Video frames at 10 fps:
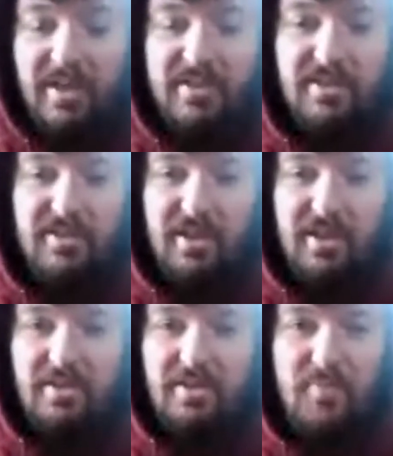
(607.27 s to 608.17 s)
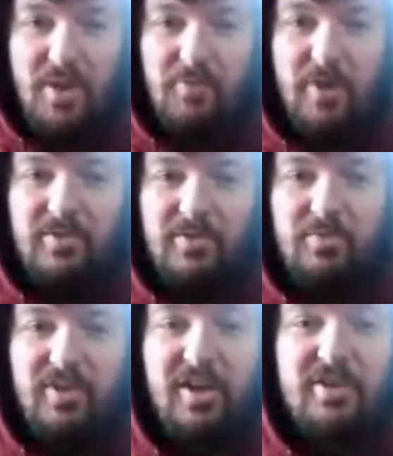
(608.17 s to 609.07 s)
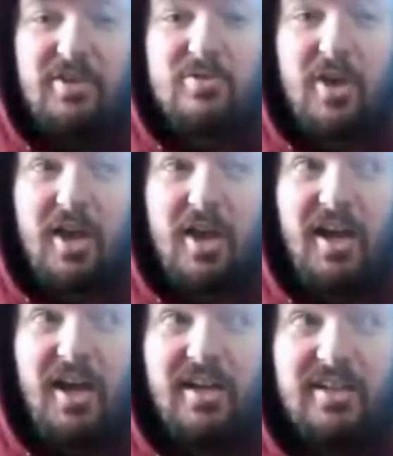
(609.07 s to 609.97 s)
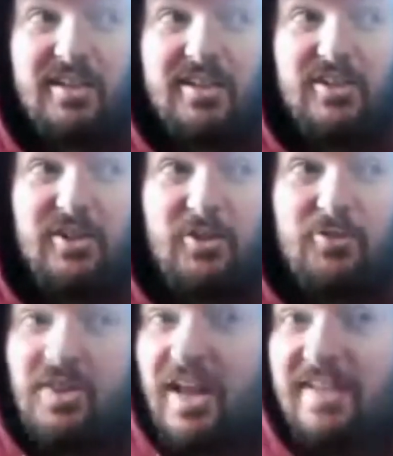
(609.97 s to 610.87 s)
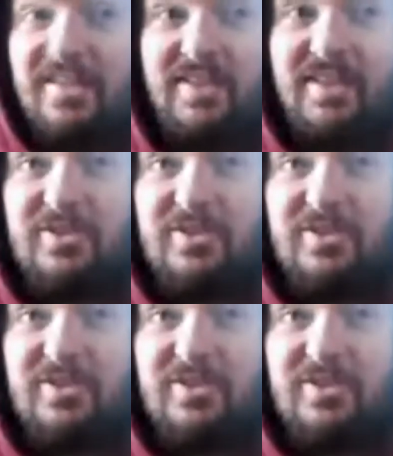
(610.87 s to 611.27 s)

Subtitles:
as Make Records will tell you, you know, there's lots of